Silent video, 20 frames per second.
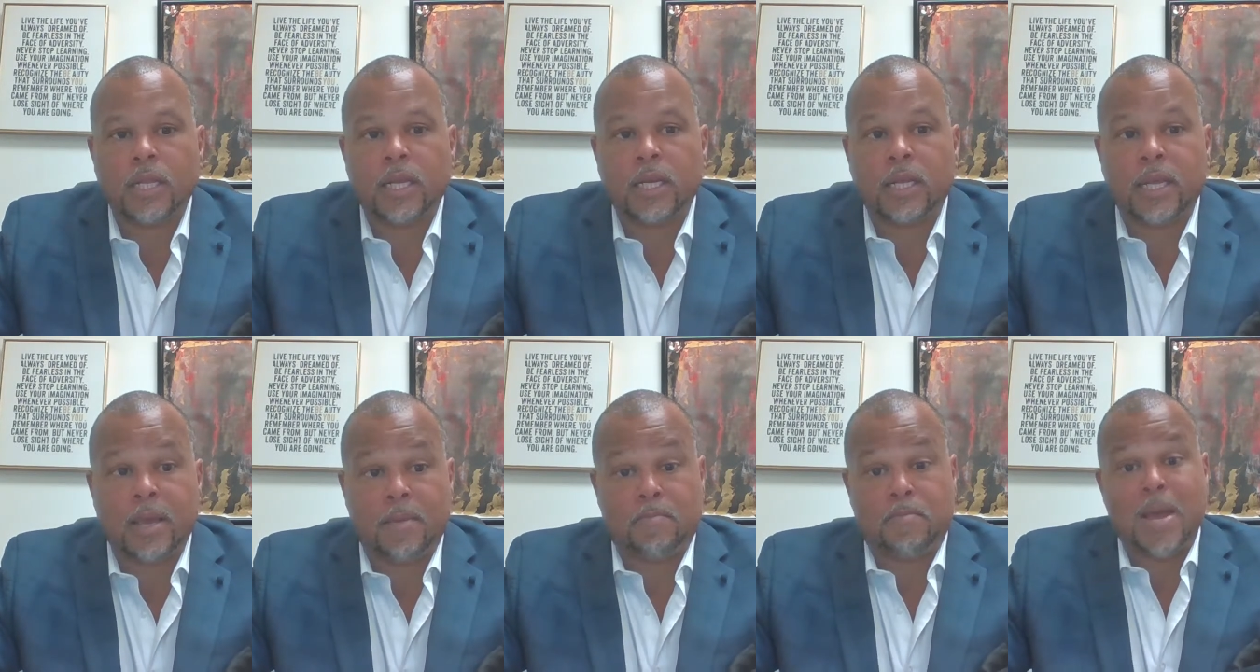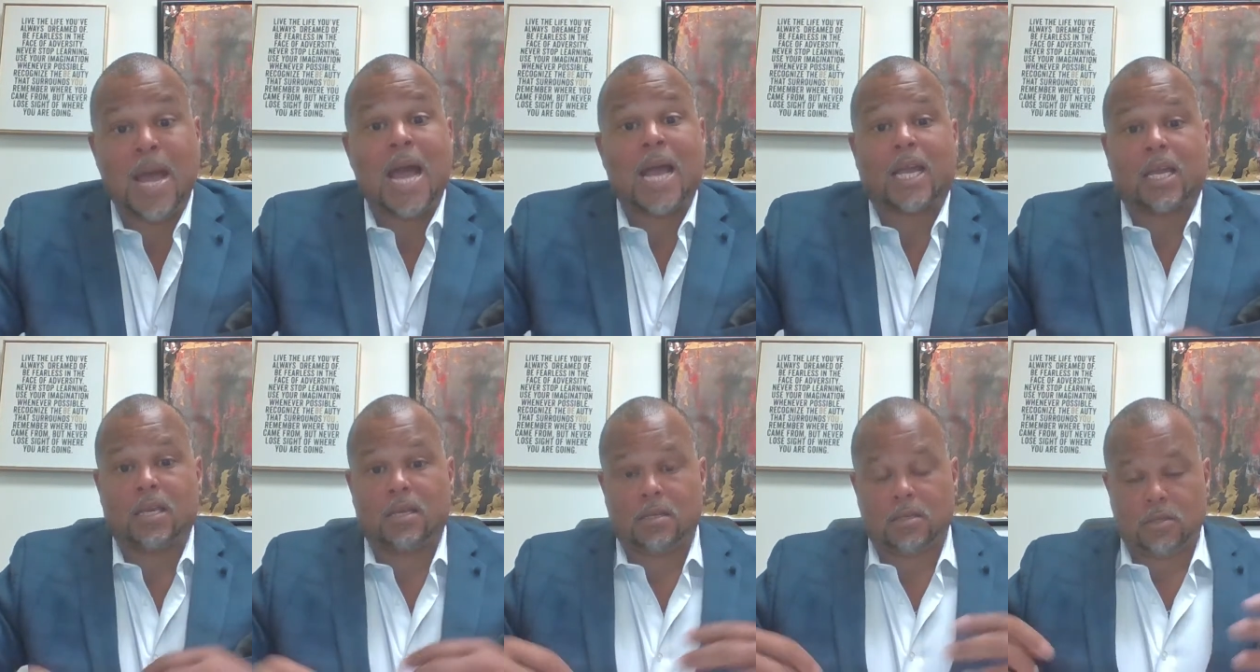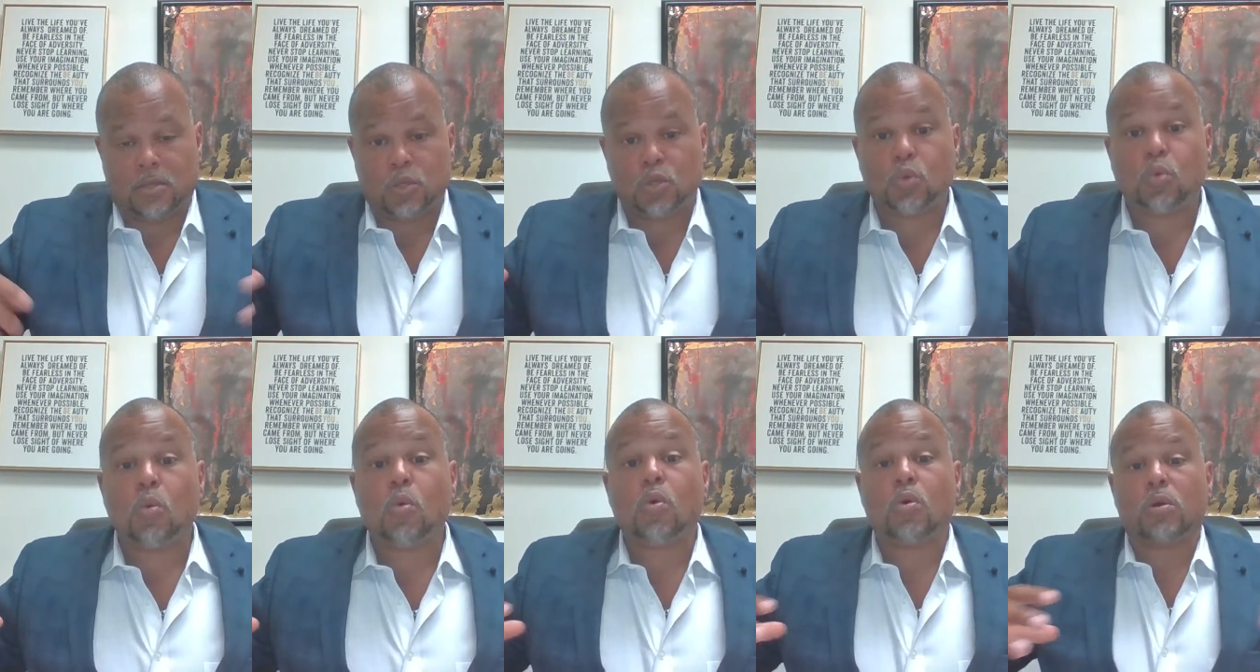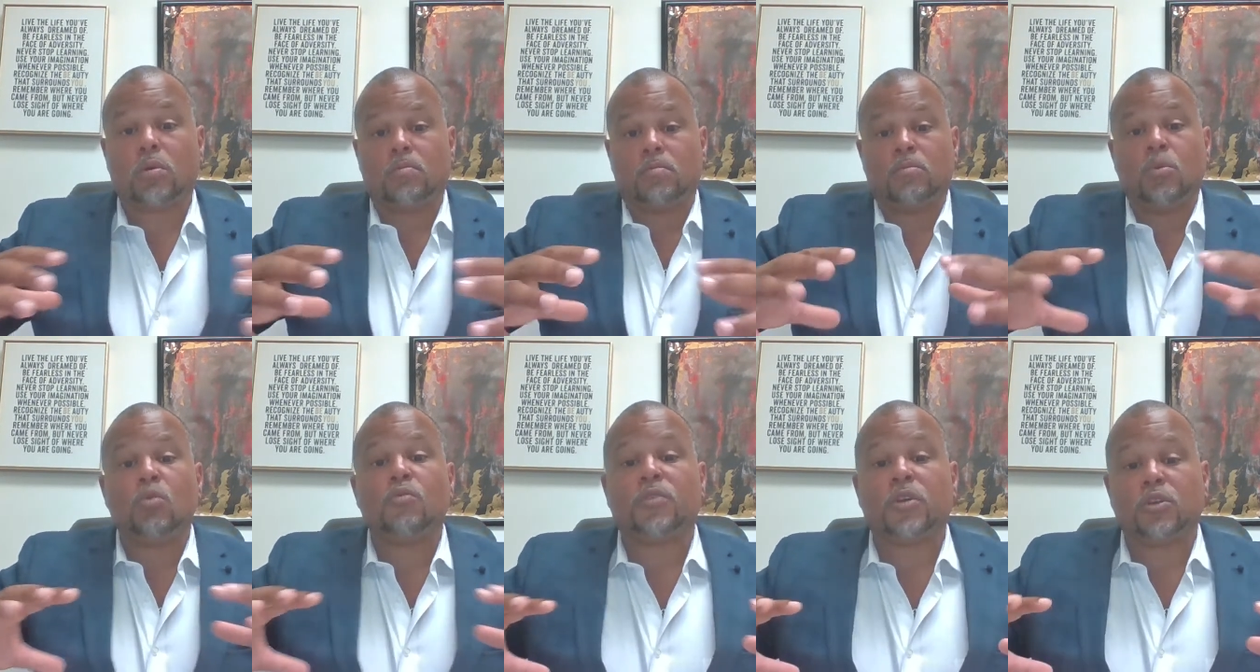get back
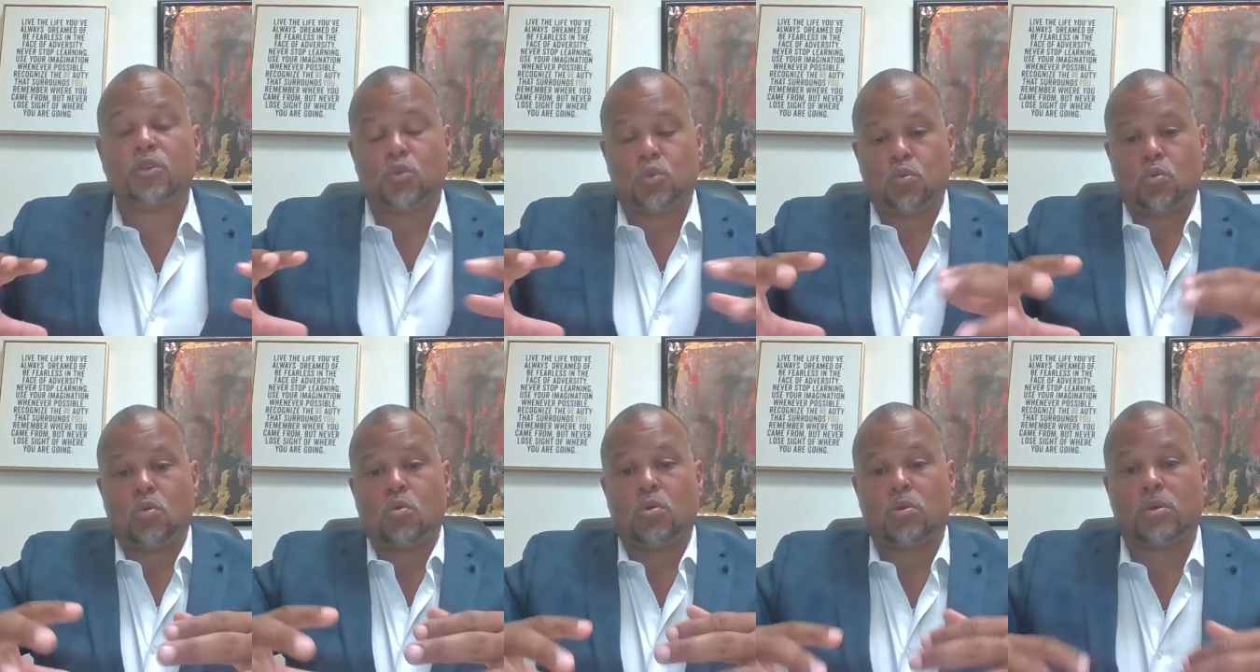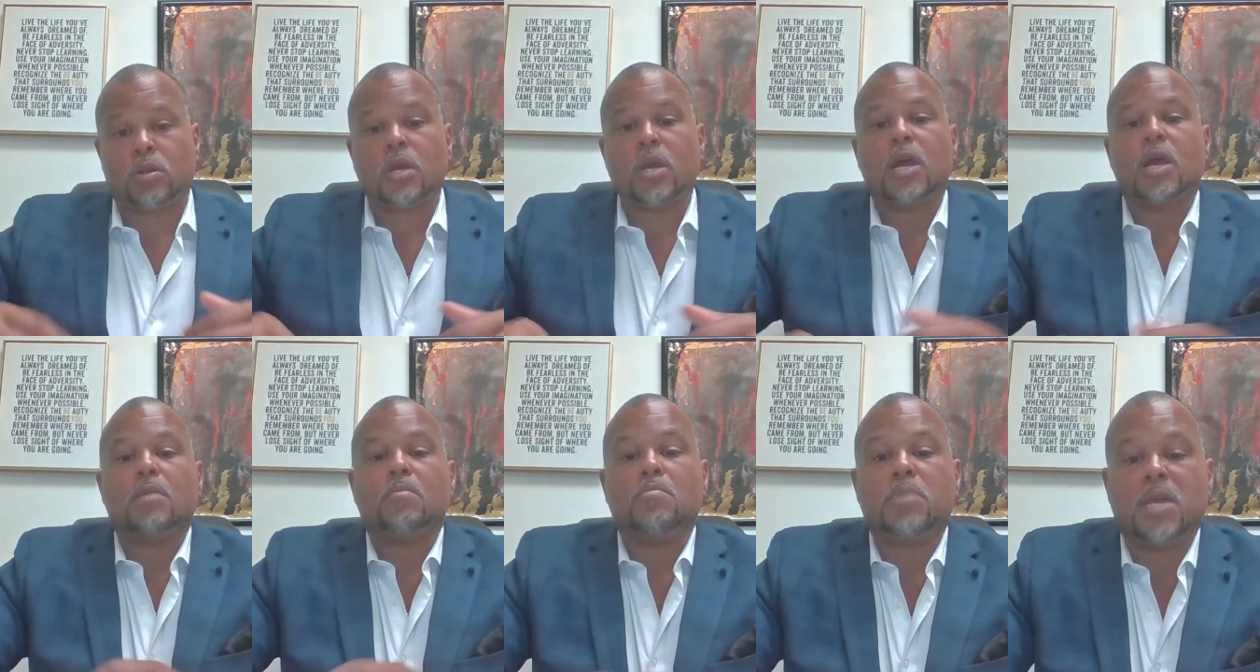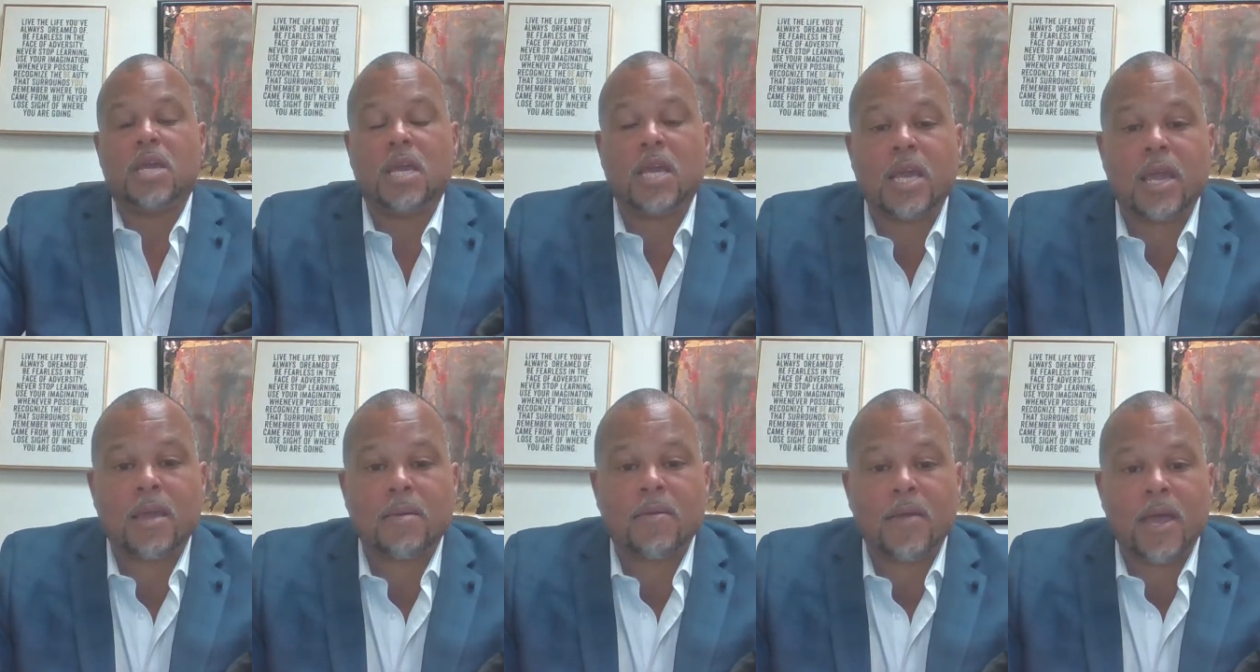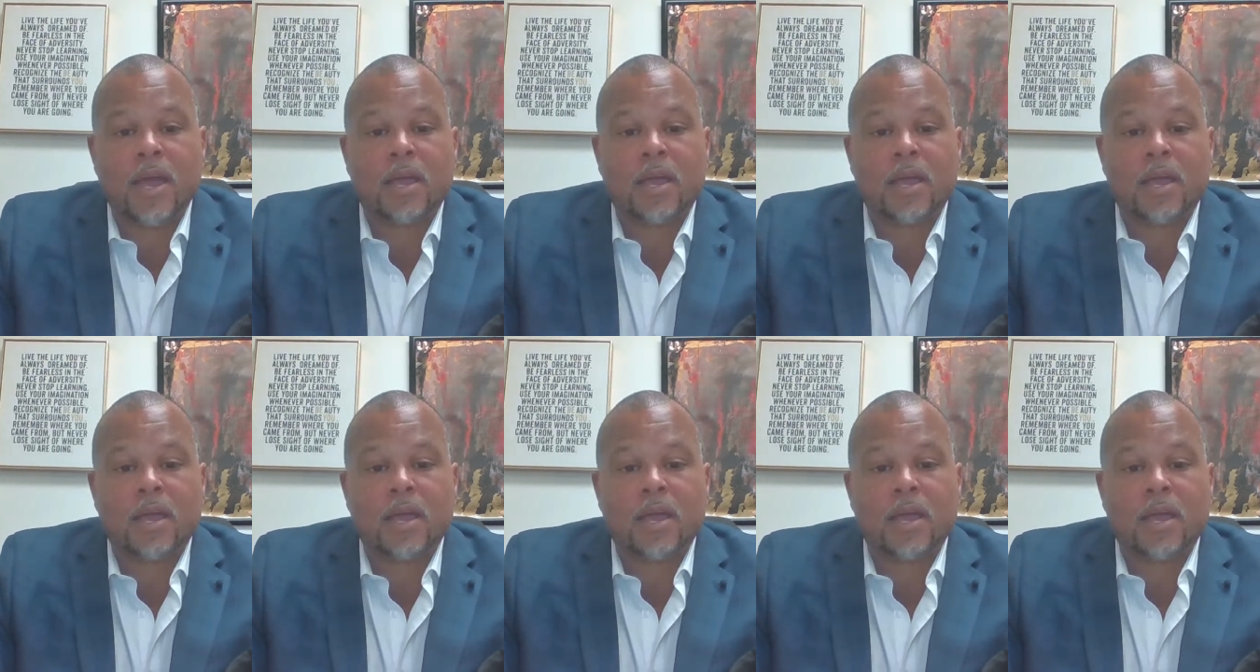moving toward being a